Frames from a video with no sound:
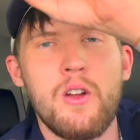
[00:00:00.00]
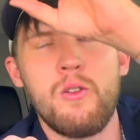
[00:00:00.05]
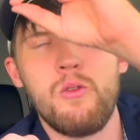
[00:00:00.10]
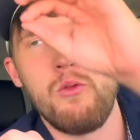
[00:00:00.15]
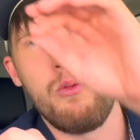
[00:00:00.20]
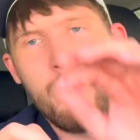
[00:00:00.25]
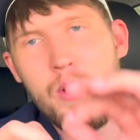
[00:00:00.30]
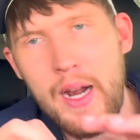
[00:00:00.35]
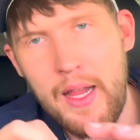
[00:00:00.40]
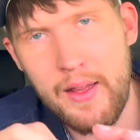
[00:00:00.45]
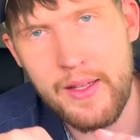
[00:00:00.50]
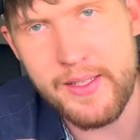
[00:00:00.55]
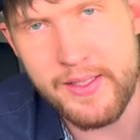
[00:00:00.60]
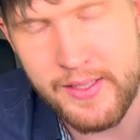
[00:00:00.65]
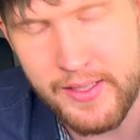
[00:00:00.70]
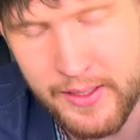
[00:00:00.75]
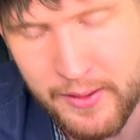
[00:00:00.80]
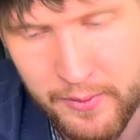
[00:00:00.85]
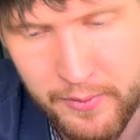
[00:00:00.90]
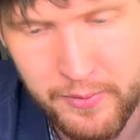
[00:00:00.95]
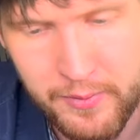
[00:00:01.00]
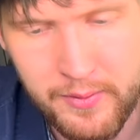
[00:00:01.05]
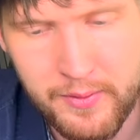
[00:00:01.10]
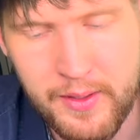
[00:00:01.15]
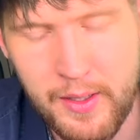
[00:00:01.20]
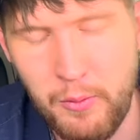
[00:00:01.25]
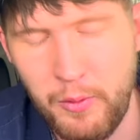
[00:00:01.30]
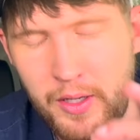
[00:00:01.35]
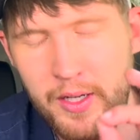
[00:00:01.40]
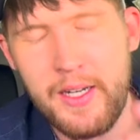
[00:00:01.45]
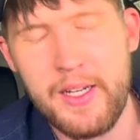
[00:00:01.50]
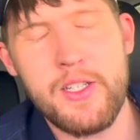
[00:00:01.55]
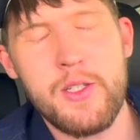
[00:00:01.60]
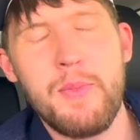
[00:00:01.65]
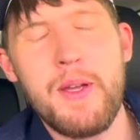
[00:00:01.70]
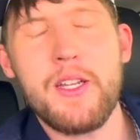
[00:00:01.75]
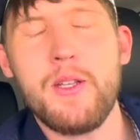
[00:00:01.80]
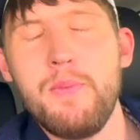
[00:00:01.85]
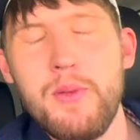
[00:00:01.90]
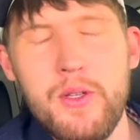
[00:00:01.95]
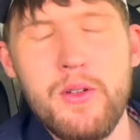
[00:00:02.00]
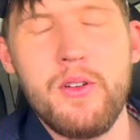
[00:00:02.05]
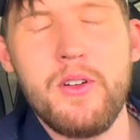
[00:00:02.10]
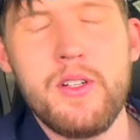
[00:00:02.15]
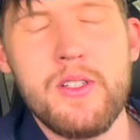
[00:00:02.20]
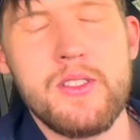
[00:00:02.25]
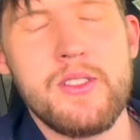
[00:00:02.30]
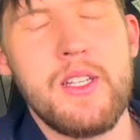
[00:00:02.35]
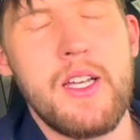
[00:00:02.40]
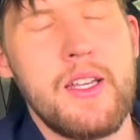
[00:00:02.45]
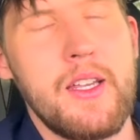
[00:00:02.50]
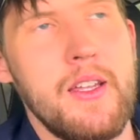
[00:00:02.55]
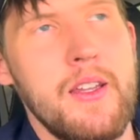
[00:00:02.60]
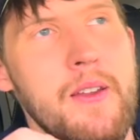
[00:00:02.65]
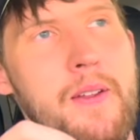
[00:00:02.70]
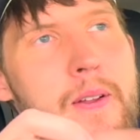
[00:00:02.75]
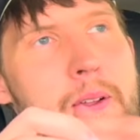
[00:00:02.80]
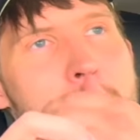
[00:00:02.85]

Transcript: relative, and we're going to get to my computer in a second.